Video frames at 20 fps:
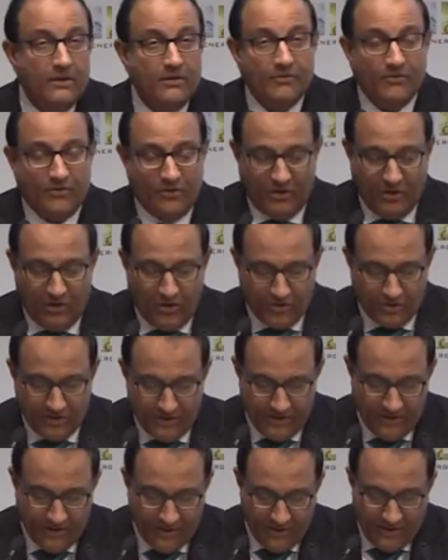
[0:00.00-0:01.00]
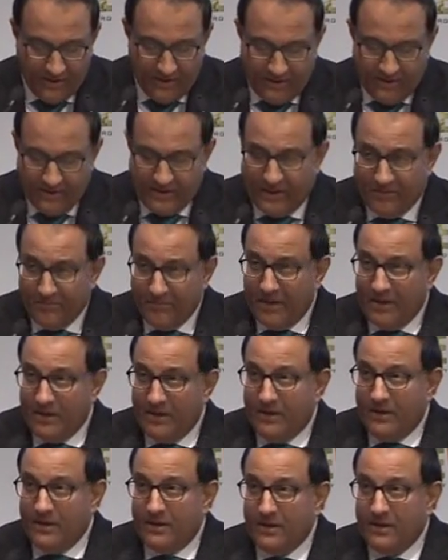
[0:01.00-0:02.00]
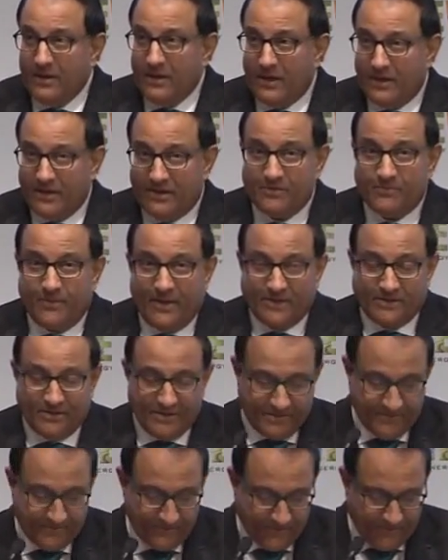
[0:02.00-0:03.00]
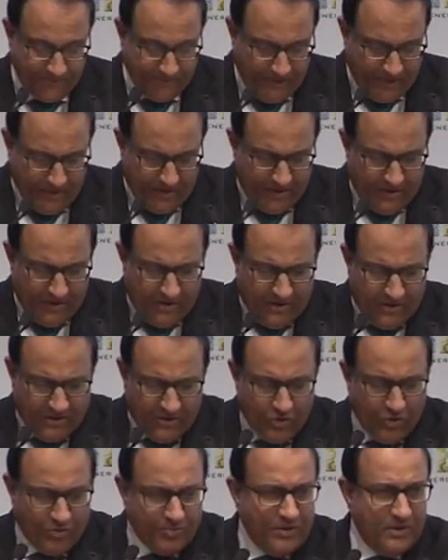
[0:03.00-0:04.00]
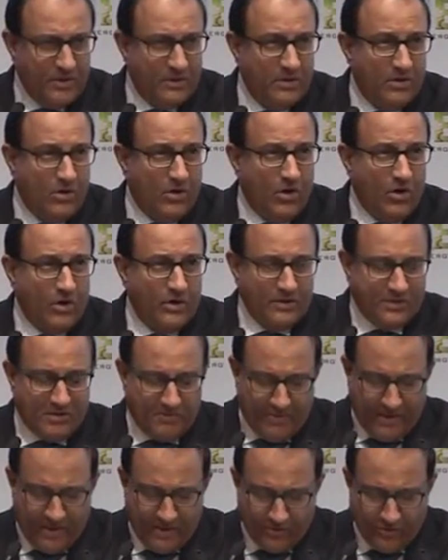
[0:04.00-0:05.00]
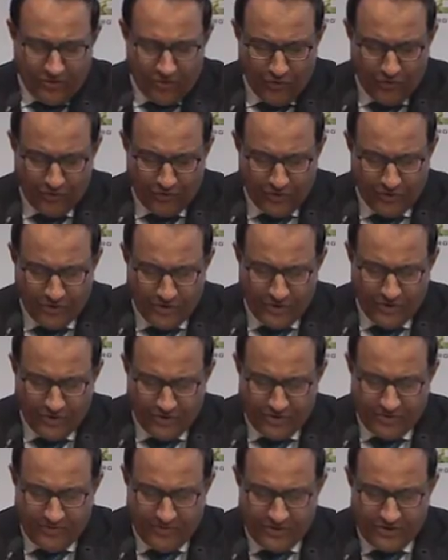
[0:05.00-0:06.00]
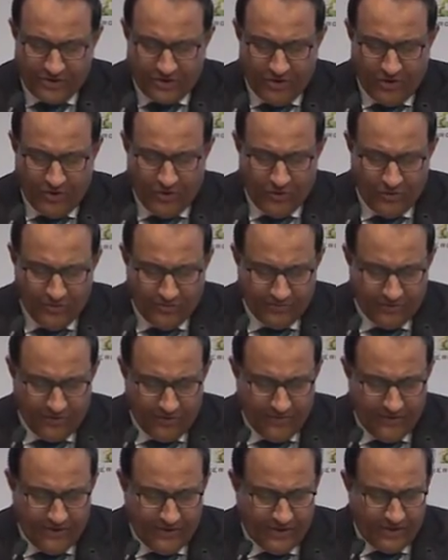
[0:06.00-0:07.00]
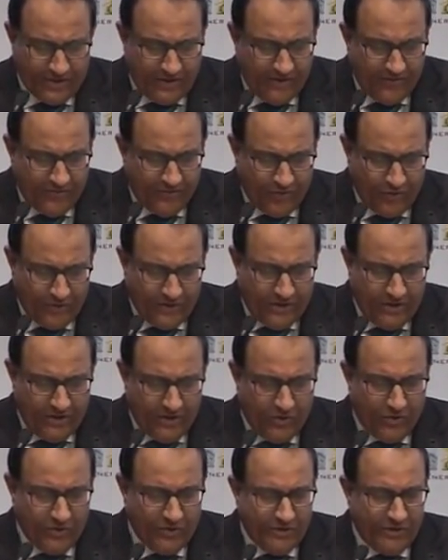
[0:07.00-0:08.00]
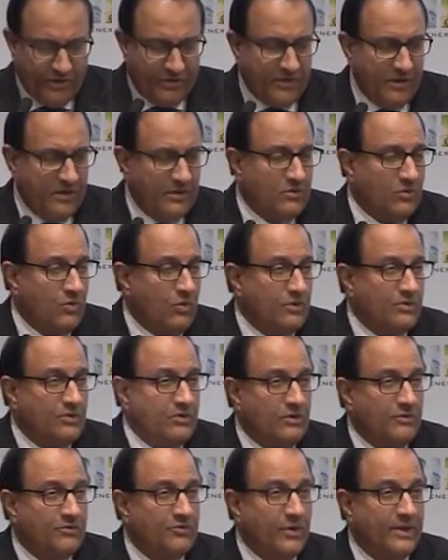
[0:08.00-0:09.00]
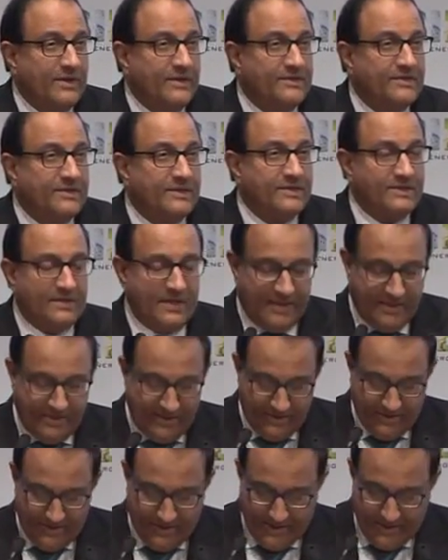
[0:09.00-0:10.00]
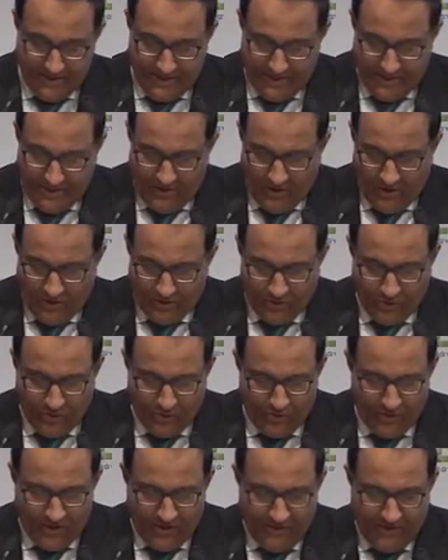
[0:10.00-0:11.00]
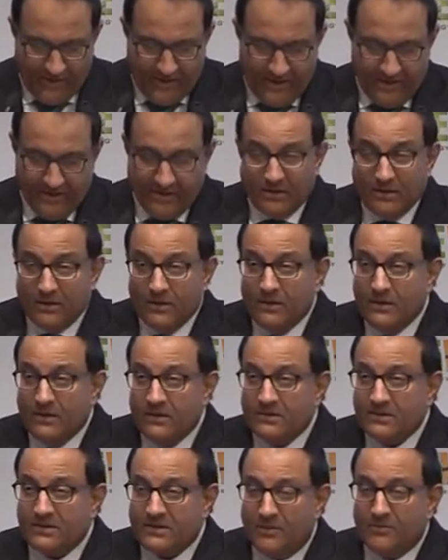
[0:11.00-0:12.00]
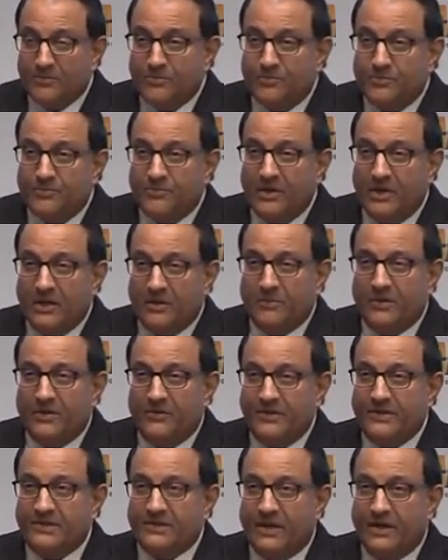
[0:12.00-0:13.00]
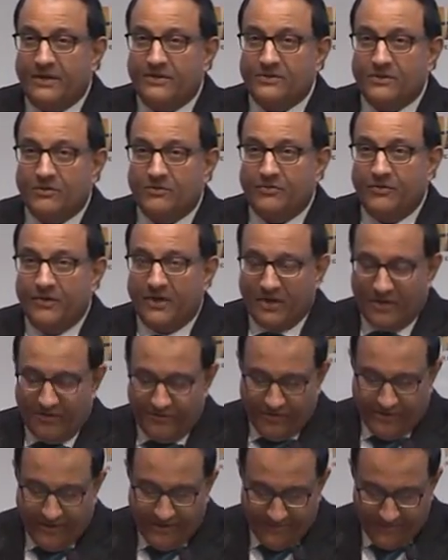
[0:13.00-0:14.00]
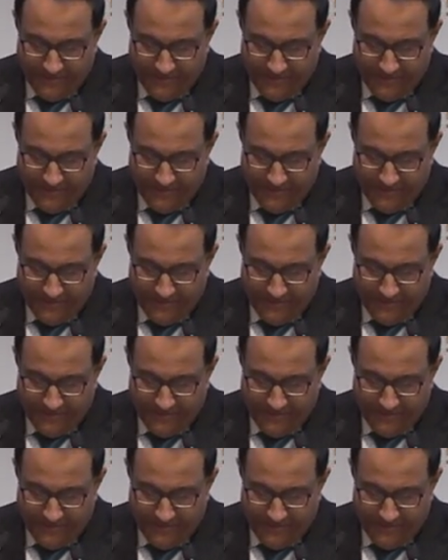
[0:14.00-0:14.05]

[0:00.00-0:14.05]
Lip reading: for longer than many had expected. Global oil demand growth continues to be slow, reaching a 4-year low in the third quarter of 2016, although there are some preliminary signs of recovery.